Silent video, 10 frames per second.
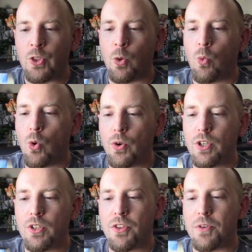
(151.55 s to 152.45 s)
The
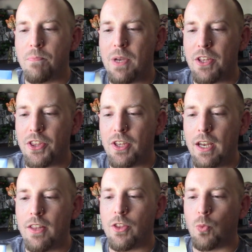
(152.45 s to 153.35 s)
warrior, the myth,
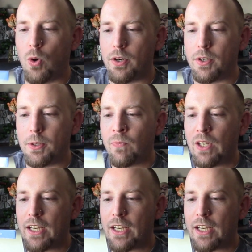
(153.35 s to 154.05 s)
and the wonder.